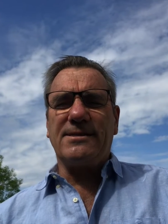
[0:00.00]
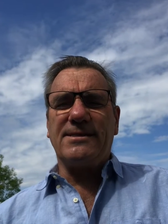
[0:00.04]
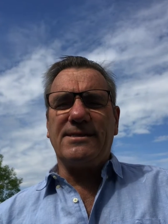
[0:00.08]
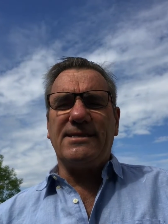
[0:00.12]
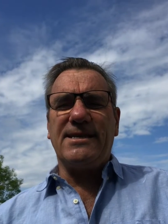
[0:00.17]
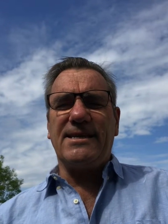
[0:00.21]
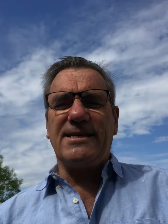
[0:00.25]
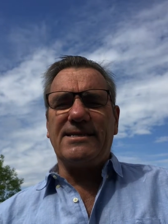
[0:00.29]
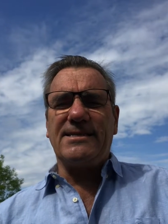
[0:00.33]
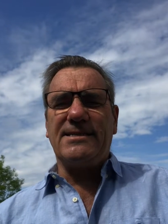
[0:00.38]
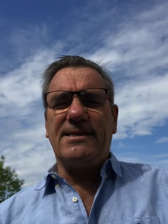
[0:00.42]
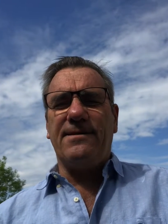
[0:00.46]

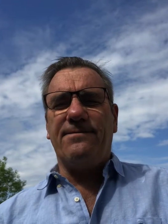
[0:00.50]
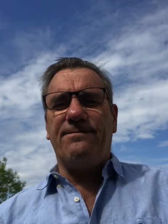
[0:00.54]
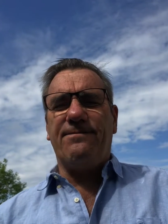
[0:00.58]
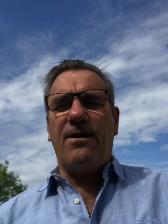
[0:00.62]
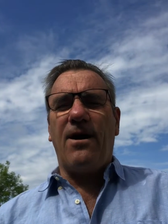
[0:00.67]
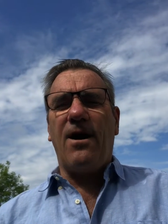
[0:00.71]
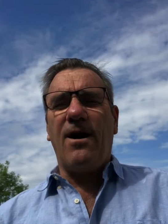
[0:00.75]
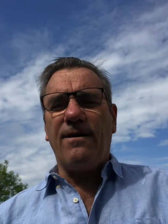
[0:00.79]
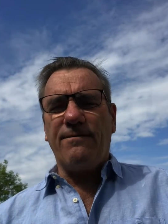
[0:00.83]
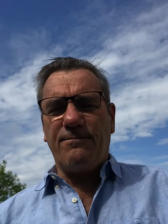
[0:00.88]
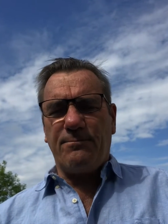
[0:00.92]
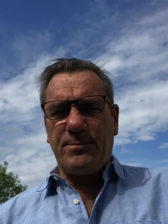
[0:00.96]

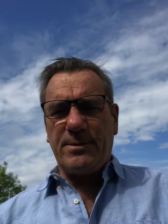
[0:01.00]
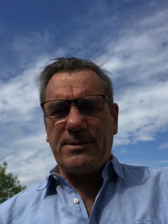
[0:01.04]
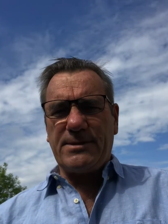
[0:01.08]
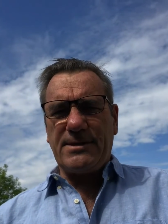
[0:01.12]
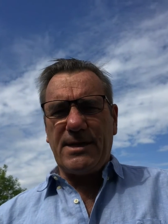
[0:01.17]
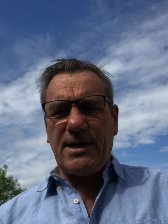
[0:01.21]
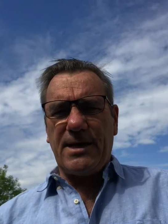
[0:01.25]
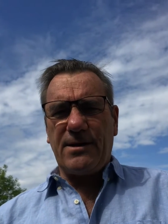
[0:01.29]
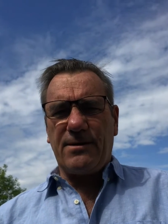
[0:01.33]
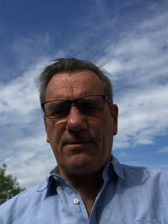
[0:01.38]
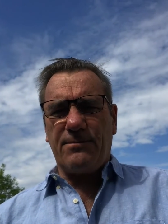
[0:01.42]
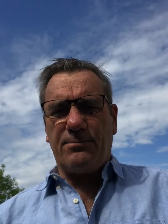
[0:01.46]

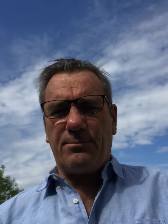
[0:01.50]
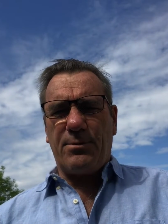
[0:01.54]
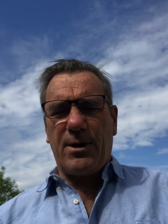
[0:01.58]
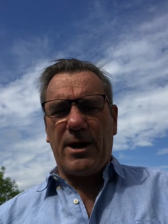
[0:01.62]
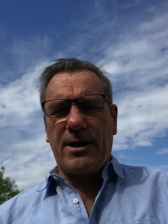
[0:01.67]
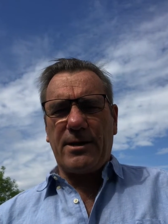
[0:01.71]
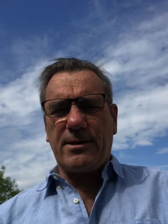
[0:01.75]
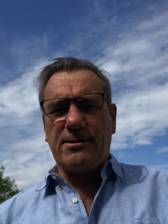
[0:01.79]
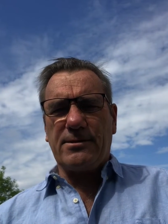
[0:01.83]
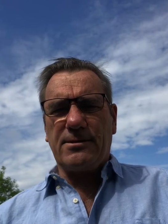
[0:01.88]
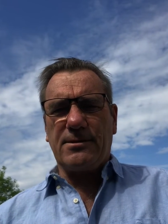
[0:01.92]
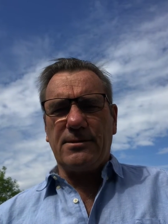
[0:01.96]
65% of
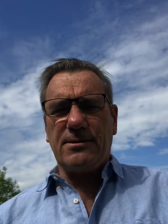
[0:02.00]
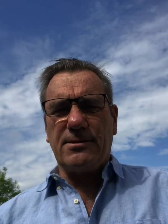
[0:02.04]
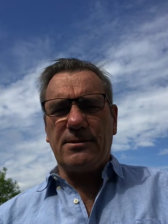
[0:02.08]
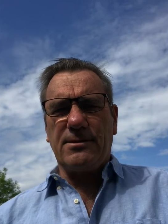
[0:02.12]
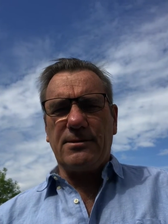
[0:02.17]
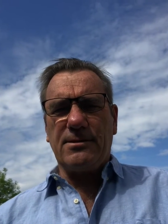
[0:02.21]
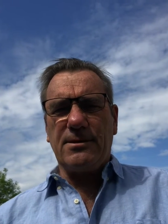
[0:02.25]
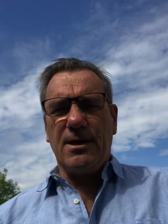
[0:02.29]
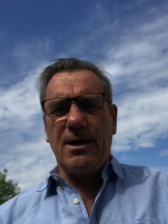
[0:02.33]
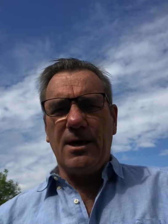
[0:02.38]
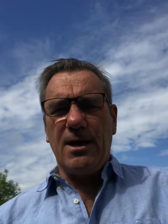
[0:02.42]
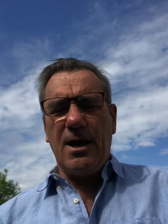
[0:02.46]

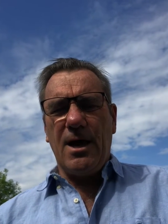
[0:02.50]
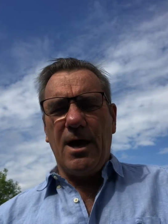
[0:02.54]
practices